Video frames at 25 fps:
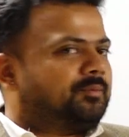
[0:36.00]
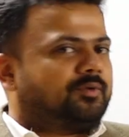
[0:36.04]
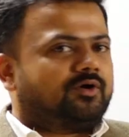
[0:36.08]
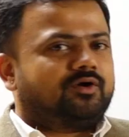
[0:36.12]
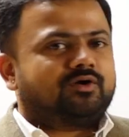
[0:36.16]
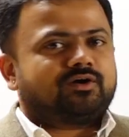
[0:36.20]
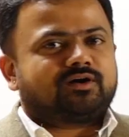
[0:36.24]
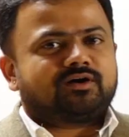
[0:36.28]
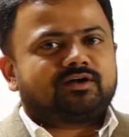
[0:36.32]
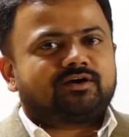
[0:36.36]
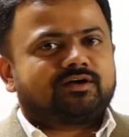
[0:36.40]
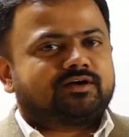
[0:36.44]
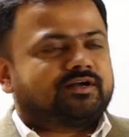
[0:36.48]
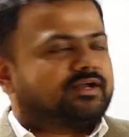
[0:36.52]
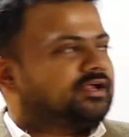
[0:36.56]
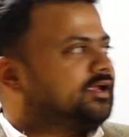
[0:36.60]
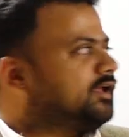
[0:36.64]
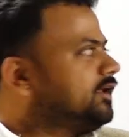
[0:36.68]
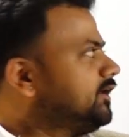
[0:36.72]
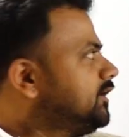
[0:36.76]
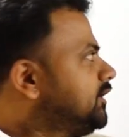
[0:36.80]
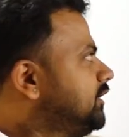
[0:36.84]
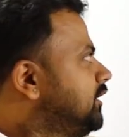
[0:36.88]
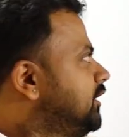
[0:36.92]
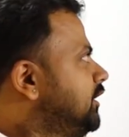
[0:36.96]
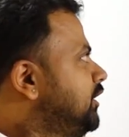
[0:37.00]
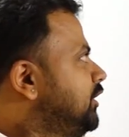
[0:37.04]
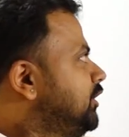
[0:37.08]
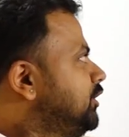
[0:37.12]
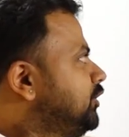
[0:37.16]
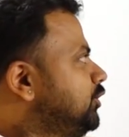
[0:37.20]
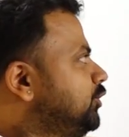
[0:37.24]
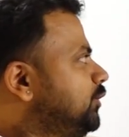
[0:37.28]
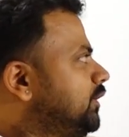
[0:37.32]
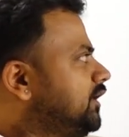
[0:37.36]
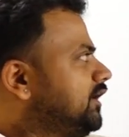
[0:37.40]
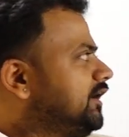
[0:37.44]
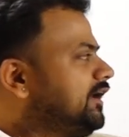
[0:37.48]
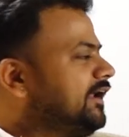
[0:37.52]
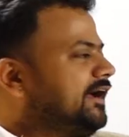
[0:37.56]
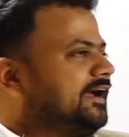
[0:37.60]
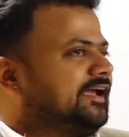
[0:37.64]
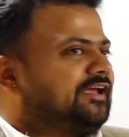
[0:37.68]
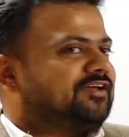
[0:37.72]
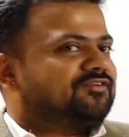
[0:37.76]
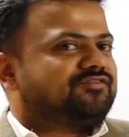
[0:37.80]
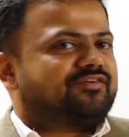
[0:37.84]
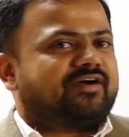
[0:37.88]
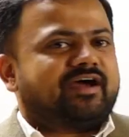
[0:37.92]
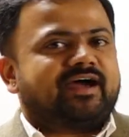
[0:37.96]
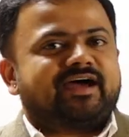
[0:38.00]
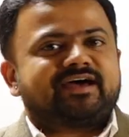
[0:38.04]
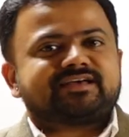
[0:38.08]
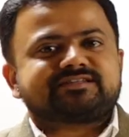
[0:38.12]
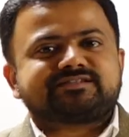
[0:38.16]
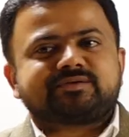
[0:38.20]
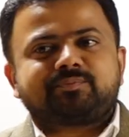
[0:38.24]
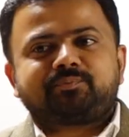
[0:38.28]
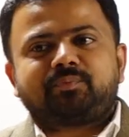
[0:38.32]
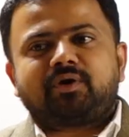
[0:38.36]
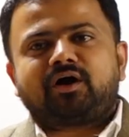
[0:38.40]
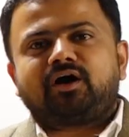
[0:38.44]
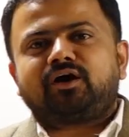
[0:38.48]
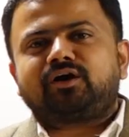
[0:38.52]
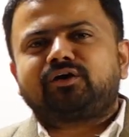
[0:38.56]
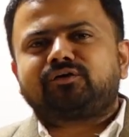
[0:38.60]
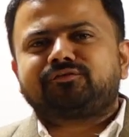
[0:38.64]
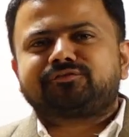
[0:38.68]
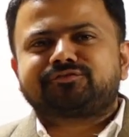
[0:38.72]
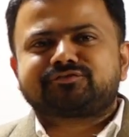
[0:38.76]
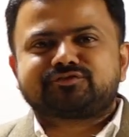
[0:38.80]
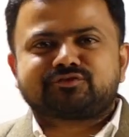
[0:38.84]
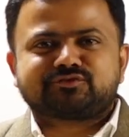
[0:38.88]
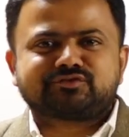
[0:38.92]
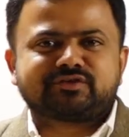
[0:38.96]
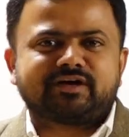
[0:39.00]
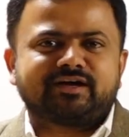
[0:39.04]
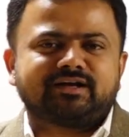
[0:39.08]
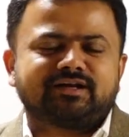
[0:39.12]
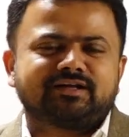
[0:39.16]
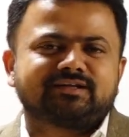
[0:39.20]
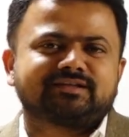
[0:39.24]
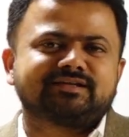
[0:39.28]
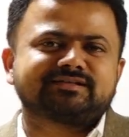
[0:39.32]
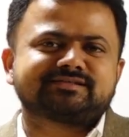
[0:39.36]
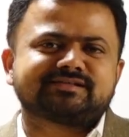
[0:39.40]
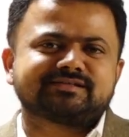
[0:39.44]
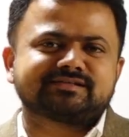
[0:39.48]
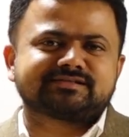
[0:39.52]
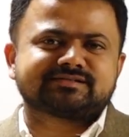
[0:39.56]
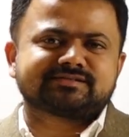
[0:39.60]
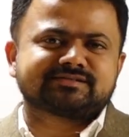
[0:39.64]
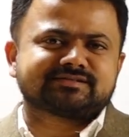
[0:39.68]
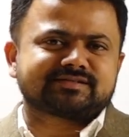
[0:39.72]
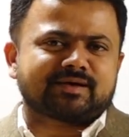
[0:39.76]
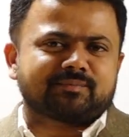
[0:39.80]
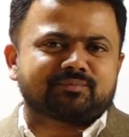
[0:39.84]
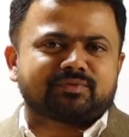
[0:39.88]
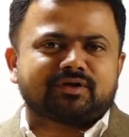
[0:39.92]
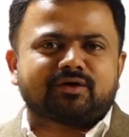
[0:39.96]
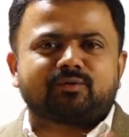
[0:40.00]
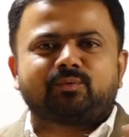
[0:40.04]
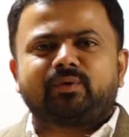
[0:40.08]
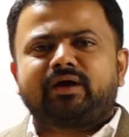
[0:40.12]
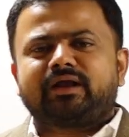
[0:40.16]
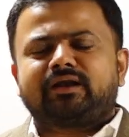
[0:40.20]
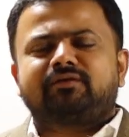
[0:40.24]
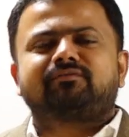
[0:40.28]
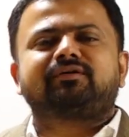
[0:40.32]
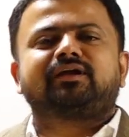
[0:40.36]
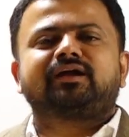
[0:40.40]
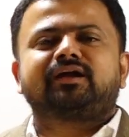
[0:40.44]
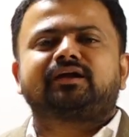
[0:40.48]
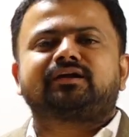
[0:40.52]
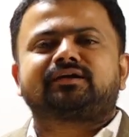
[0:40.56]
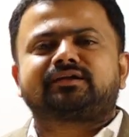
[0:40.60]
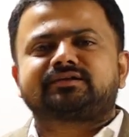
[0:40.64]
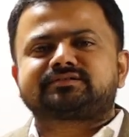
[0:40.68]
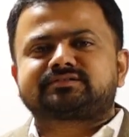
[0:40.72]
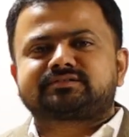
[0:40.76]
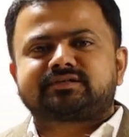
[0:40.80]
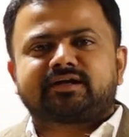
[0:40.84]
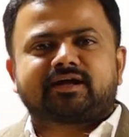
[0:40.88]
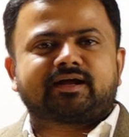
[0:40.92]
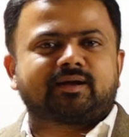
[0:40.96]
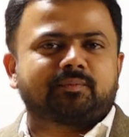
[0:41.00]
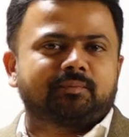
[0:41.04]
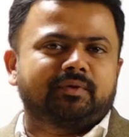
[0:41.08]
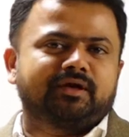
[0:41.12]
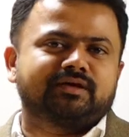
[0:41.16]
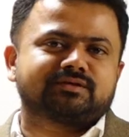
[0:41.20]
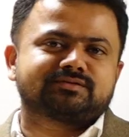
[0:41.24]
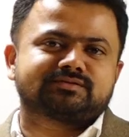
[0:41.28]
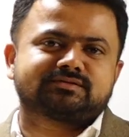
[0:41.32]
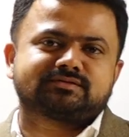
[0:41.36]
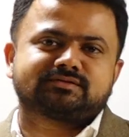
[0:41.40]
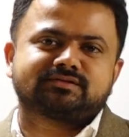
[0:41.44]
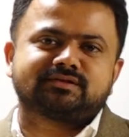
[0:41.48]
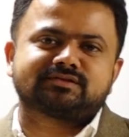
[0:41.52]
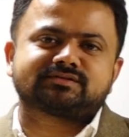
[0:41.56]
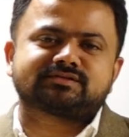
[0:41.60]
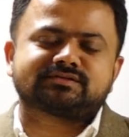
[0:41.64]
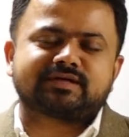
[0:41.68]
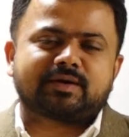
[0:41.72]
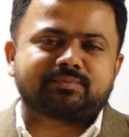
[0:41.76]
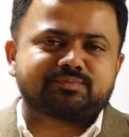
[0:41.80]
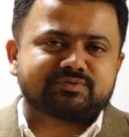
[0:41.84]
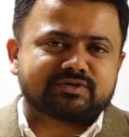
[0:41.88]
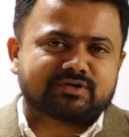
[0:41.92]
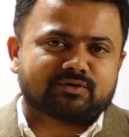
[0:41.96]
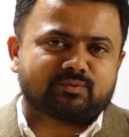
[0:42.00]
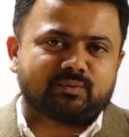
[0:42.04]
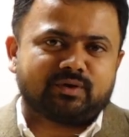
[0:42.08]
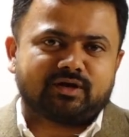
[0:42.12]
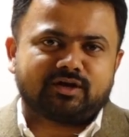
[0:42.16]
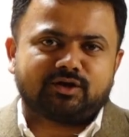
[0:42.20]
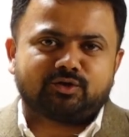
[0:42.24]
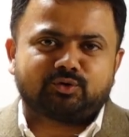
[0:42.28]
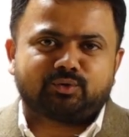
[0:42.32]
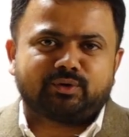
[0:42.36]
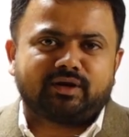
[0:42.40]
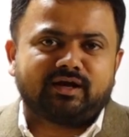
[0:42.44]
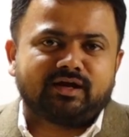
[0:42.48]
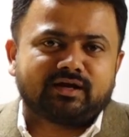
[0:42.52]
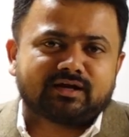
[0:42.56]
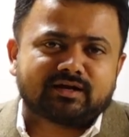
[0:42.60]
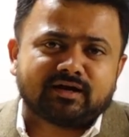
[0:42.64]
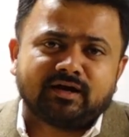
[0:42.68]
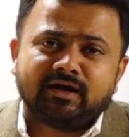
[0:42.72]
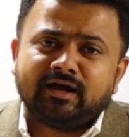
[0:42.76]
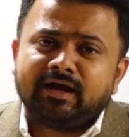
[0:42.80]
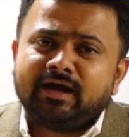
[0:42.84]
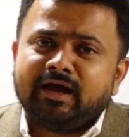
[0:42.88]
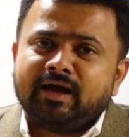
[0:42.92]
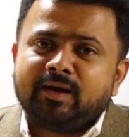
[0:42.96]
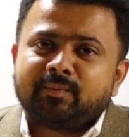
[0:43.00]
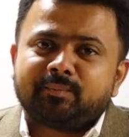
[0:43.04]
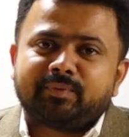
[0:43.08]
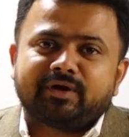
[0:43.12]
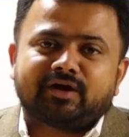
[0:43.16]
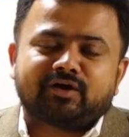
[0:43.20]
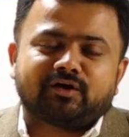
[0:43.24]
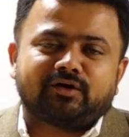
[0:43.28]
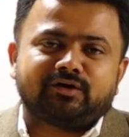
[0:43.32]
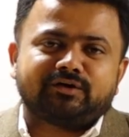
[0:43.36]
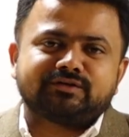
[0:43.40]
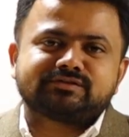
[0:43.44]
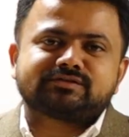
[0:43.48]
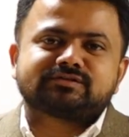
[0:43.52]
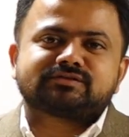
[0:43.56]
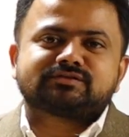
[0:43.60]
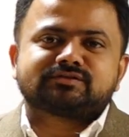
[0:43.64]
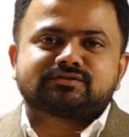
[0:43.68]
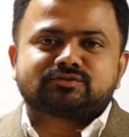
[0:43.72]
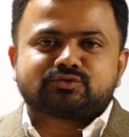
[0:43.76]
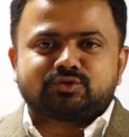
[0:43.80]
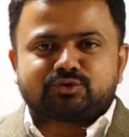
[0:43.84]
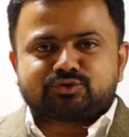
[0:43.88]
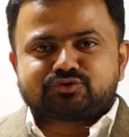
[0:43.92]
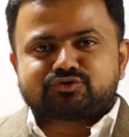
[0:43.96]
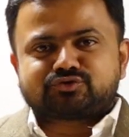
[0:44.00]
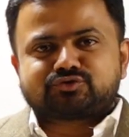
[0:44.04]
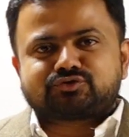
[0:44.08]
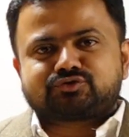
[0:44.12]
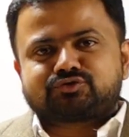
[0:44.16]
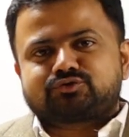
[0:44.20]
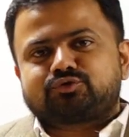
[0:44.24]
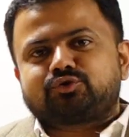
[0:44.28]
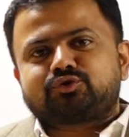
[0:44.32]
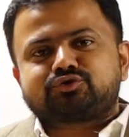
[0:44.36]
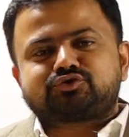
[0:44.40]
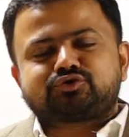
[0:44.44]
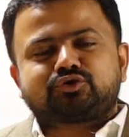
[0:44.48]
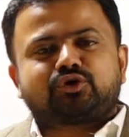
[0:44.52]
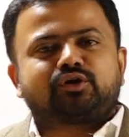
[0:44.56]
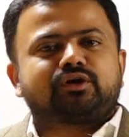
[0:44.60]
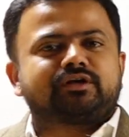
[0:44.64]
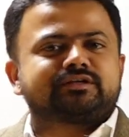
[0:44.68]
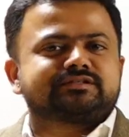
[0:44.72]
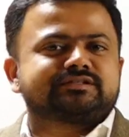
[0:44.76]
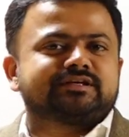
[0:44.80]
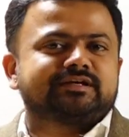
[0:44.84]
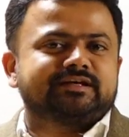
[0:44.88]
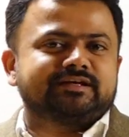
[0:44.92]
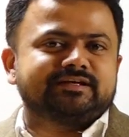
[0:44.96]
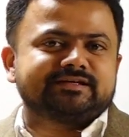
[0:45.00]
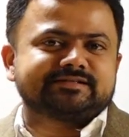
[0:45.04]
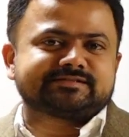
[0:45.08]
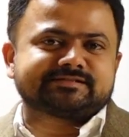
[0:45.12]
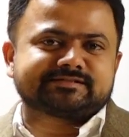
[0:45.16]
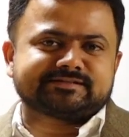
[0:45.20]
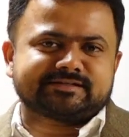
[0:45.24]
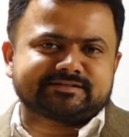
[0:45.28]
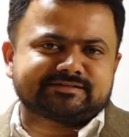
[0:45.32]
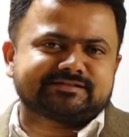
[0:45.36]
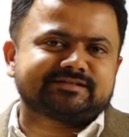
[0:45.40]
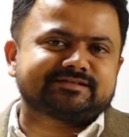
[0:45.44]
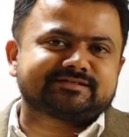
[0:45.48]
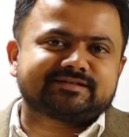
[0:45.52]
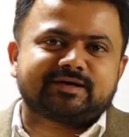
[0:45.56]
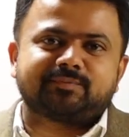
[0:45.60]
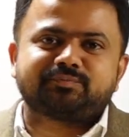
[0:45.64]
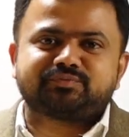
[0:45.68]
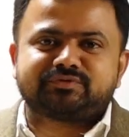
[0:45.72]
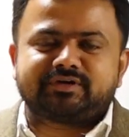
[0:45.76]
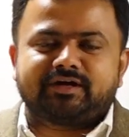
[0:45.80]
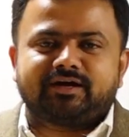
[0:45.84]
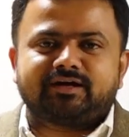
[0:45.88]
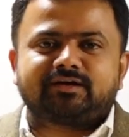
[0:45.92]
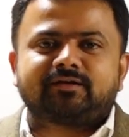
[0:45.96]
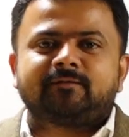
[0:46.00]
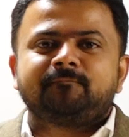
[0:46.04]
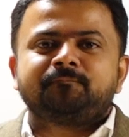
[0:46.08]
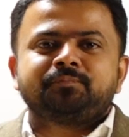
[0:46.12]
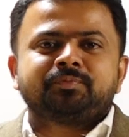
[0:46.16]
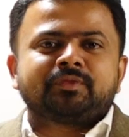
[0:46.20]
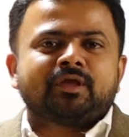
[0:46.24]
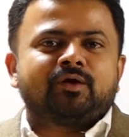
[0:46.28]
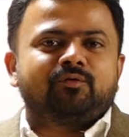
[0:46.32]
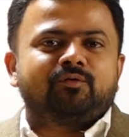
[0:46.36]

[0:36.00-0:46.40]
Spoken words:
about learning your life as a part of society. This is something very, very interesting and makes this subject very unique because sociology is such a subject